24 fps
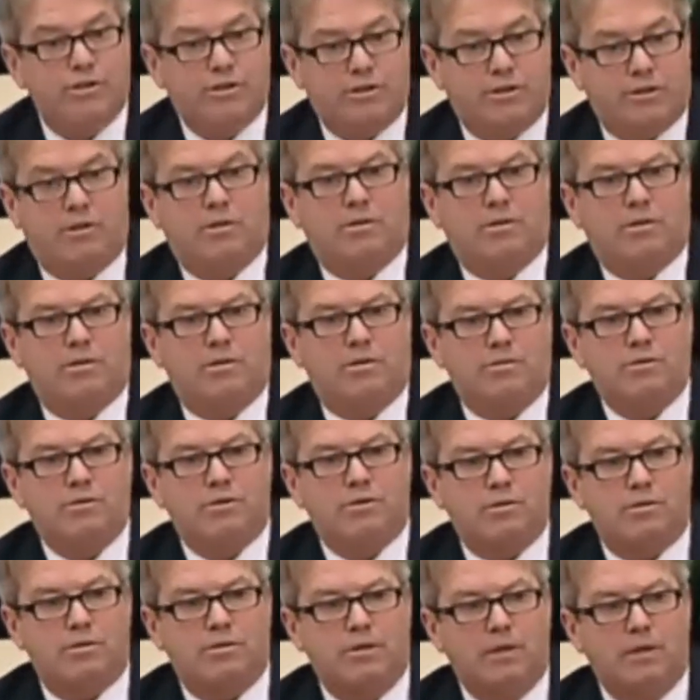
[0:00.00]
or it was
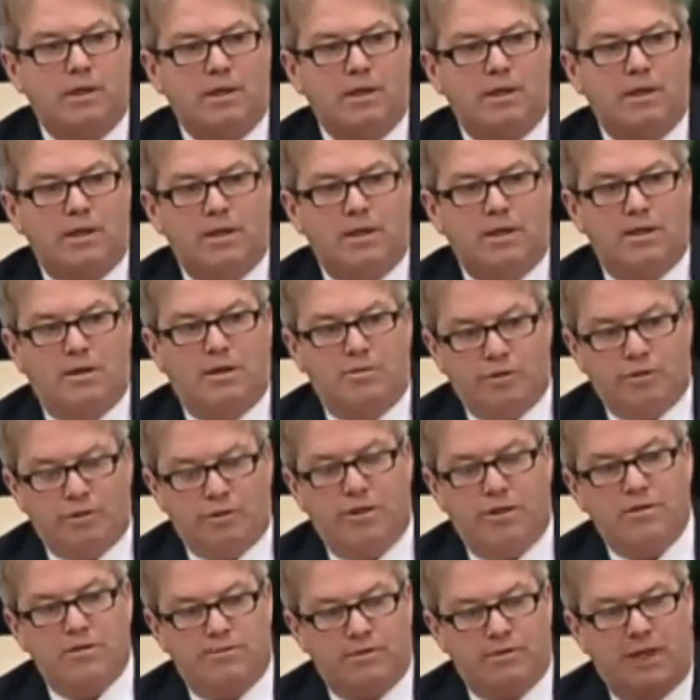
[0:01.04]
a
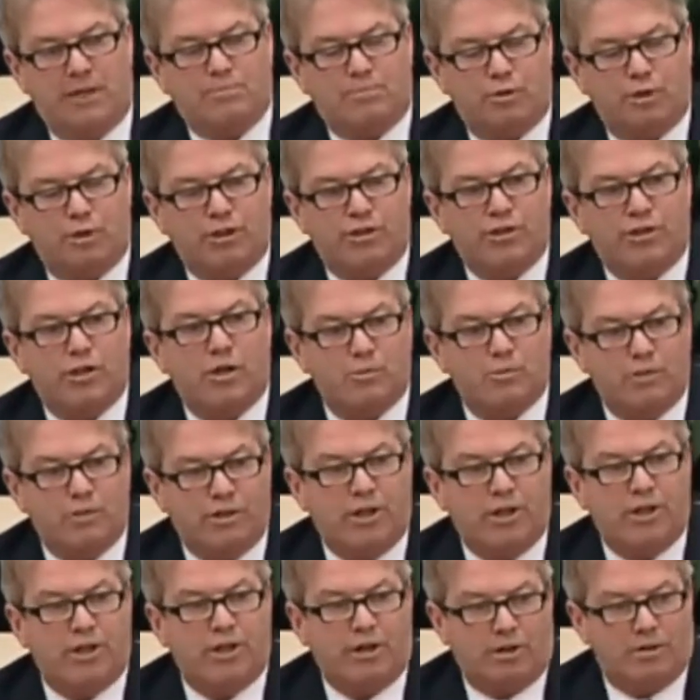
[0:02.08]
result of that breach? Are we there?